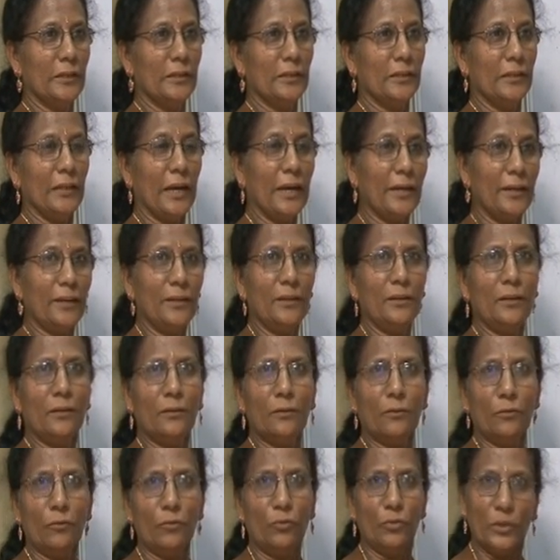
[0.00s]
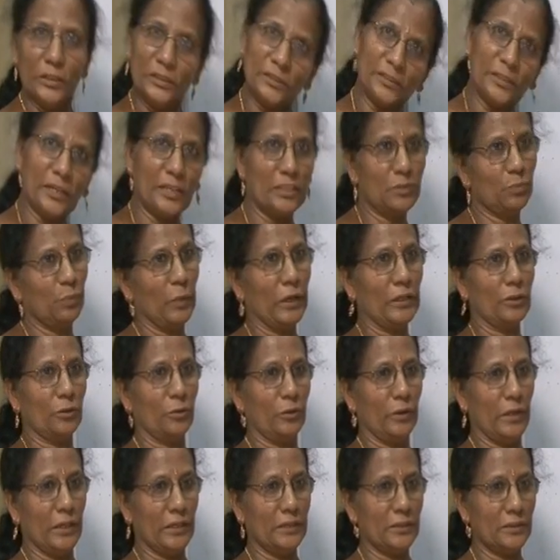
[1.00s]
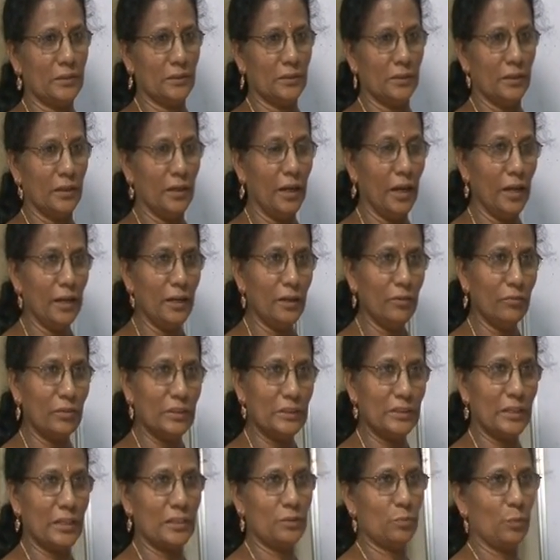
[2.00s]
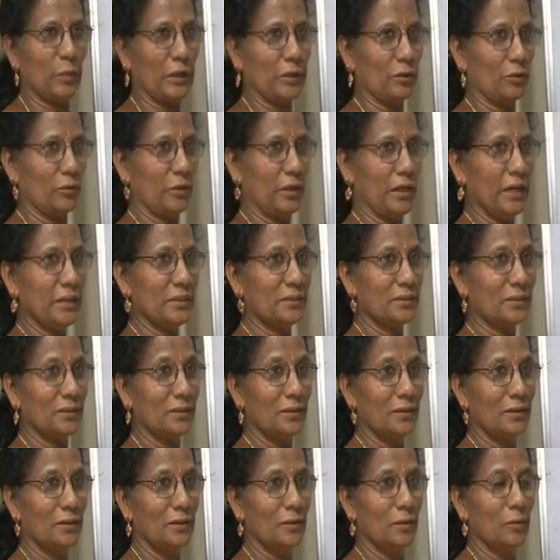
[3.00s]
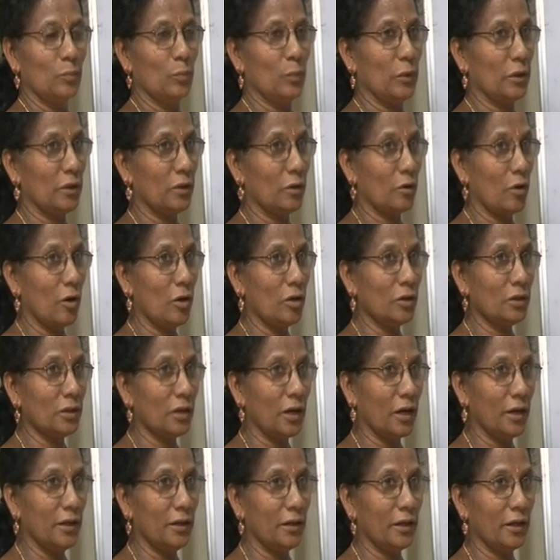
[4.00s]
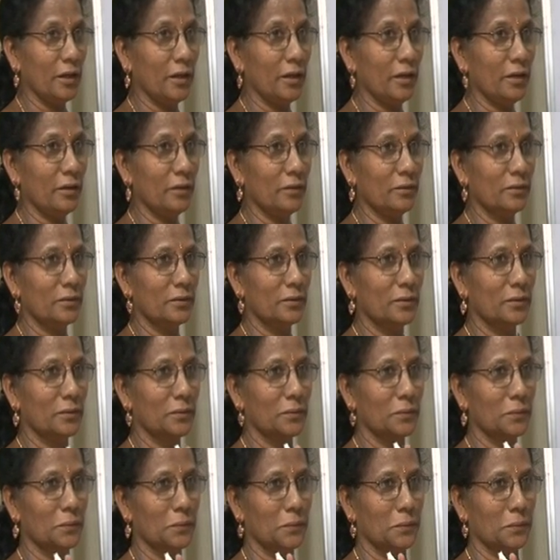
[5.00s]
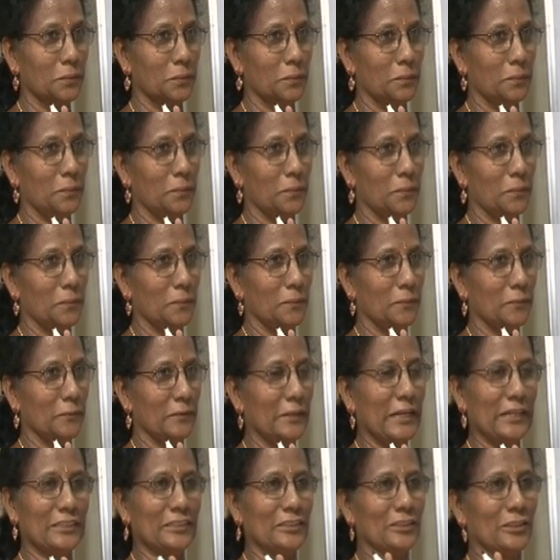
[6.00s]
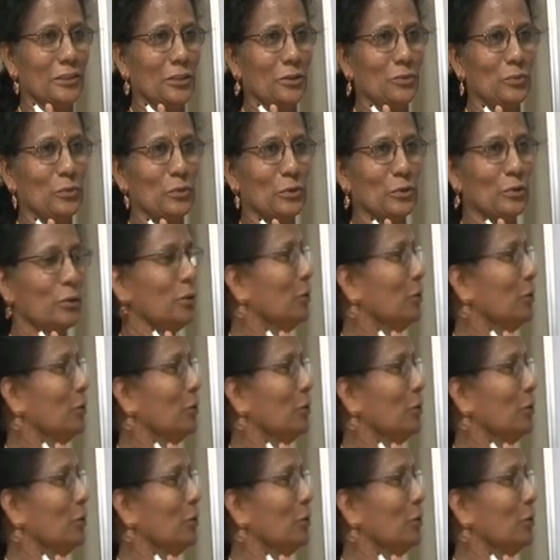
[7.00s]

n with respect to x, n with respect to x but not containing x terms.